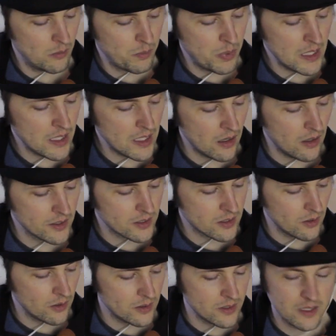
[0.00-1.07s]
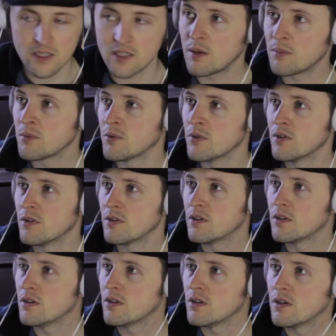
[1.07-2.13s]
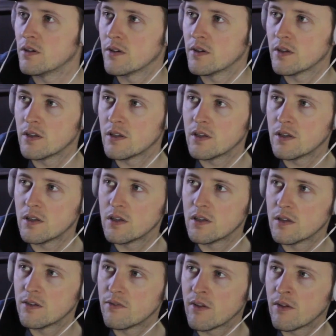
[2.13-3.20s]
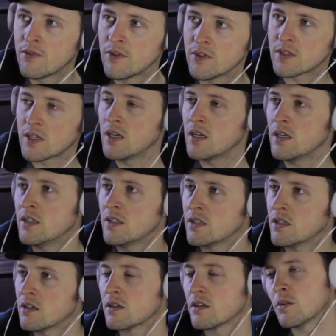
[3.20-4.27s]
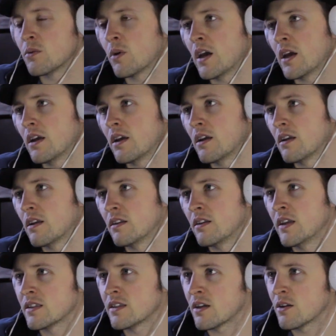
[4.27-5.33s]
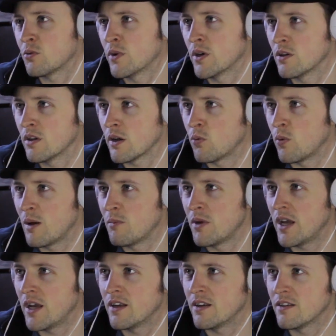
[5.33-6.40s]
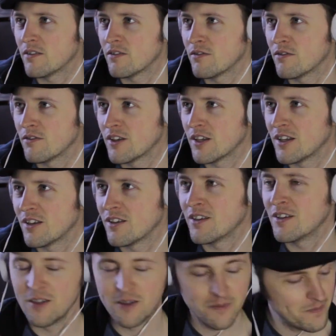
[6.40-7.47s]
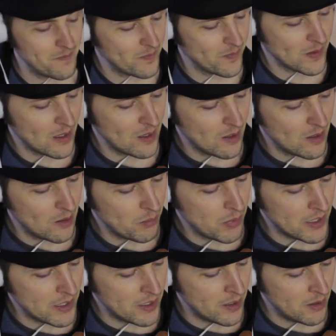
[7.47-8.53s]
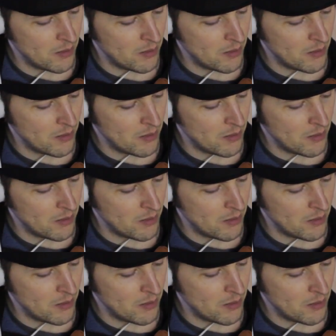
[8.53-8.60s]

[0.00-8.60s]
Pinky also is acceptable. It feels kind of easier in a way, less like a weird like web hand, you know. But